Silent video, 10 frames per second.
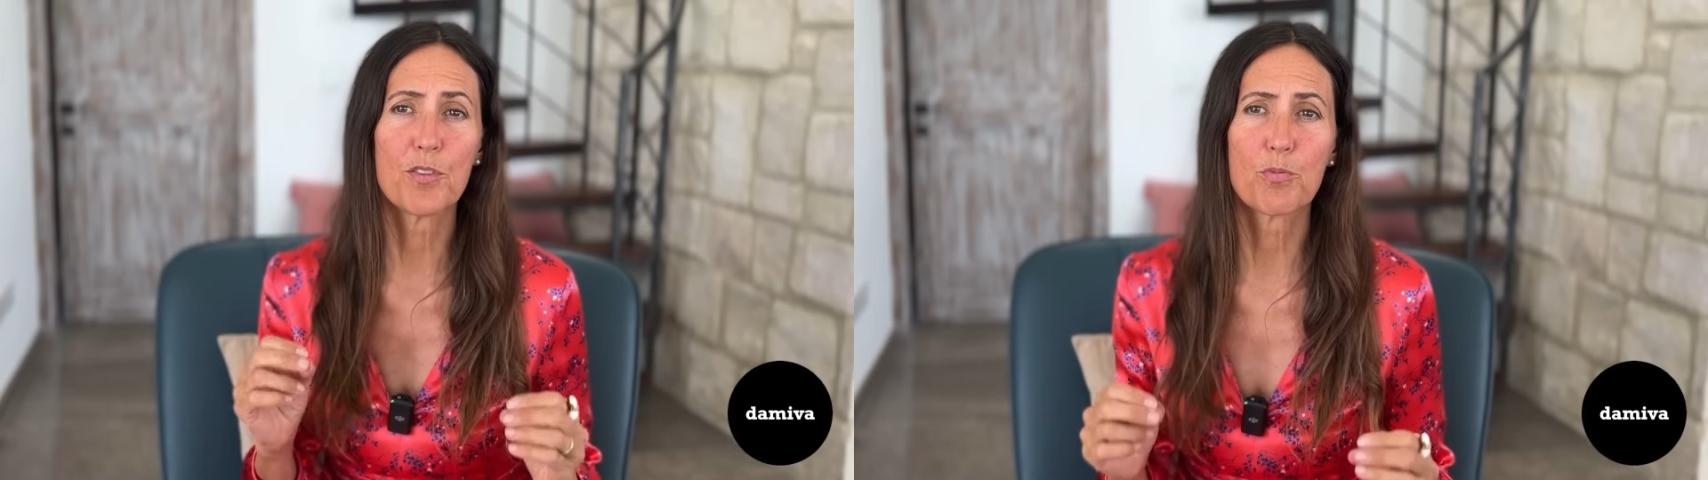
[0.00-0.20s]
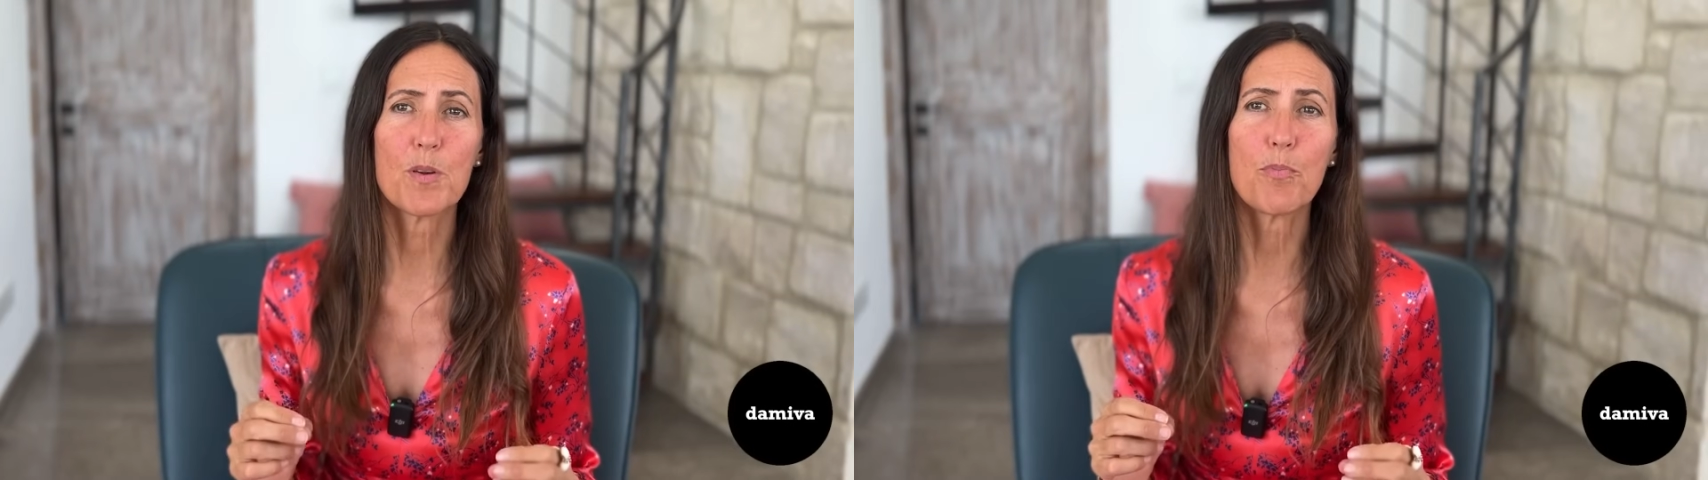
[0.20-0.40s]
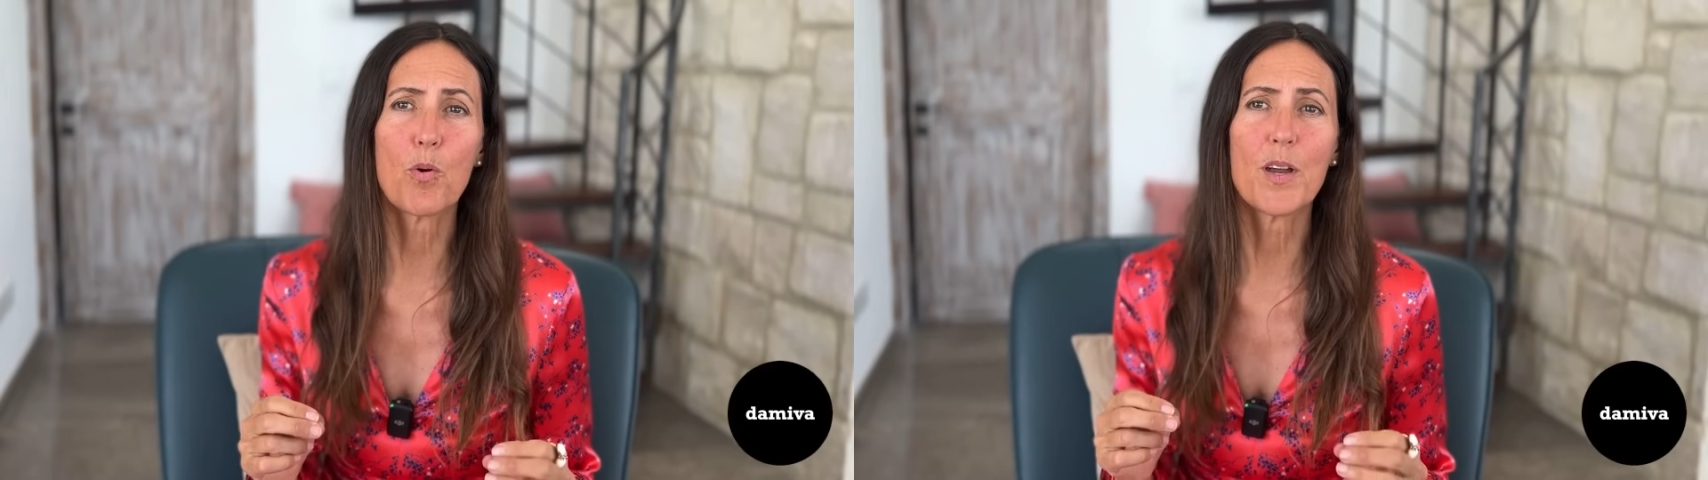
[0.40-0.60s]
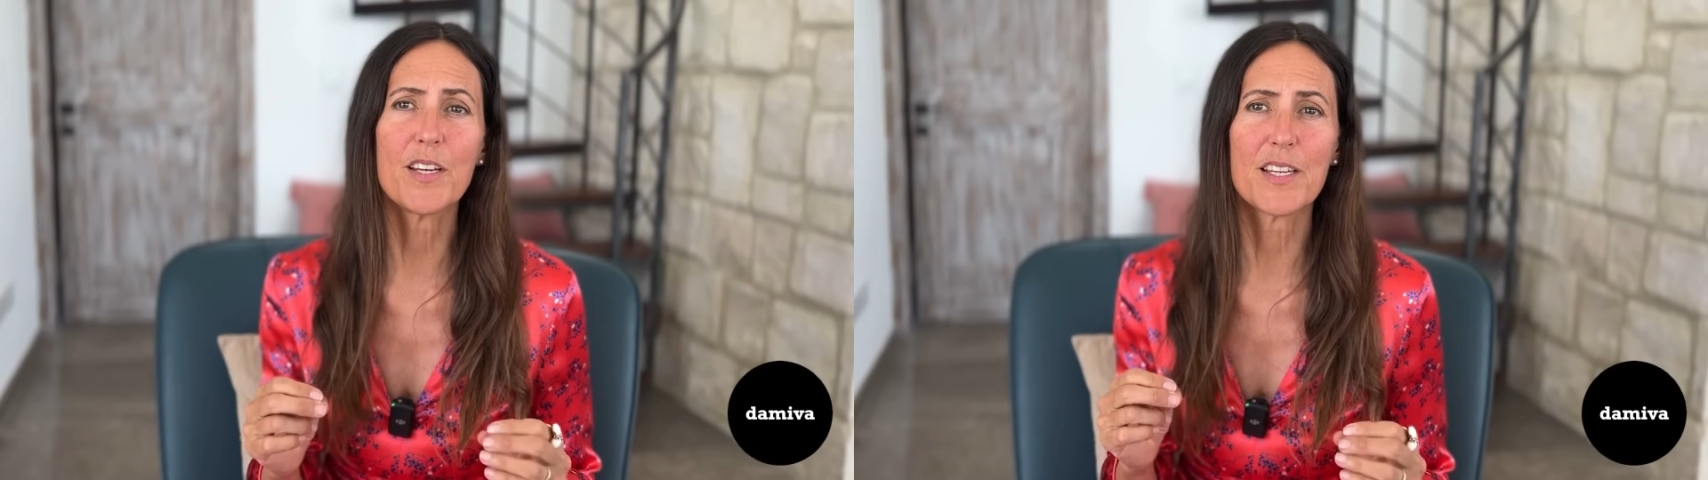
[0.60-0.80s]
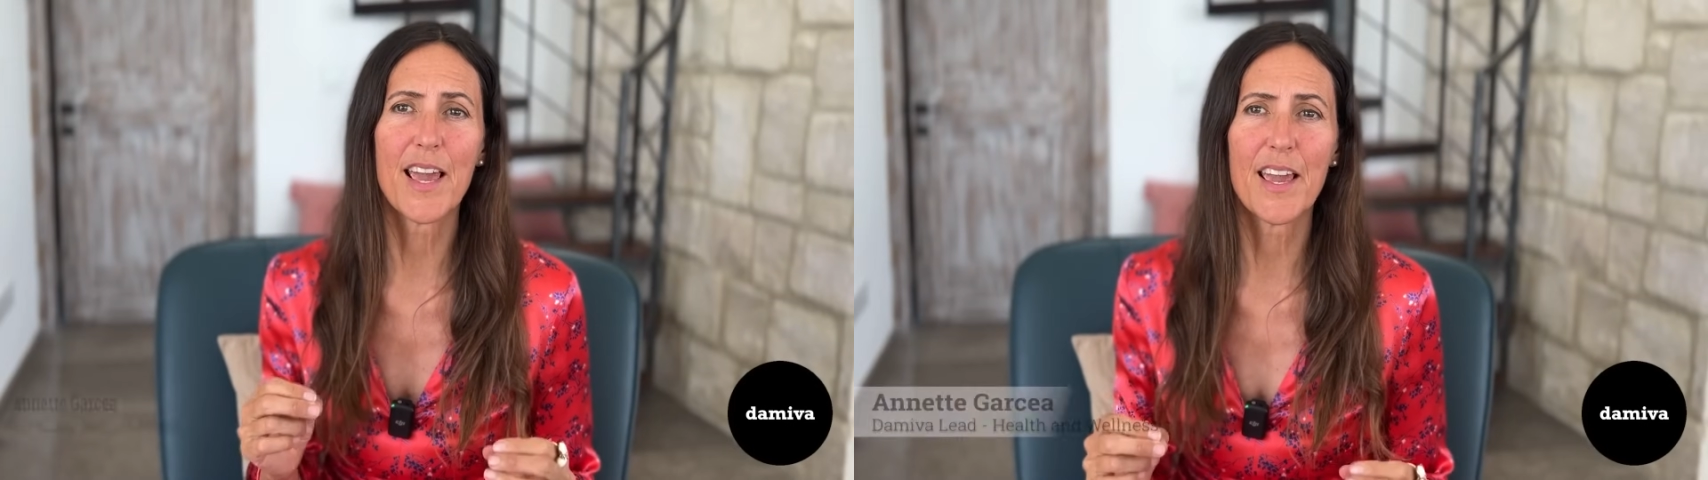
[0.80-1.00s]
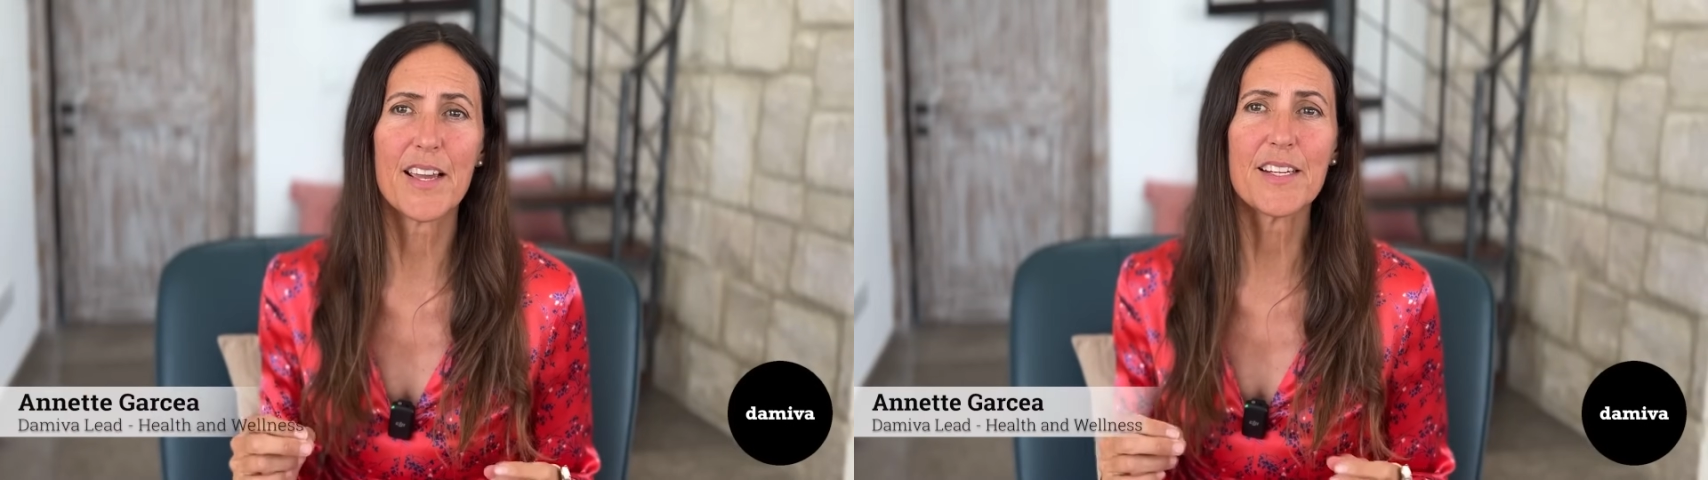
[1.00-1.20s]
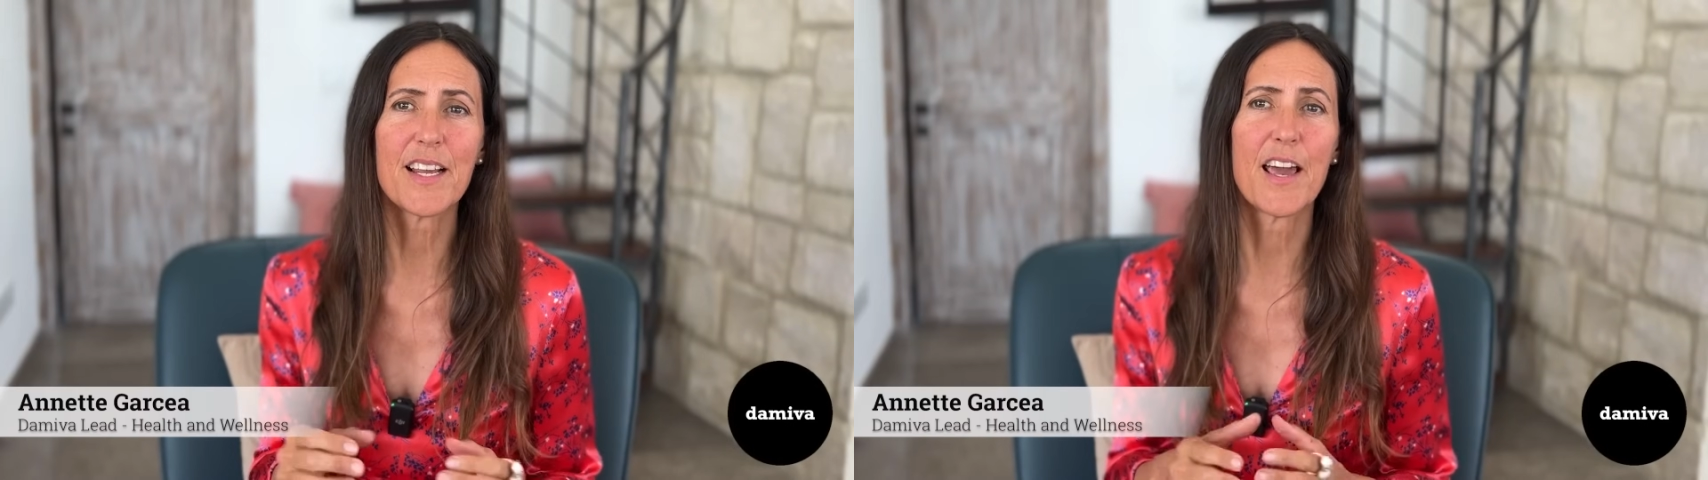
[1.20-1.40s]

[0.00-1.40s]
3.8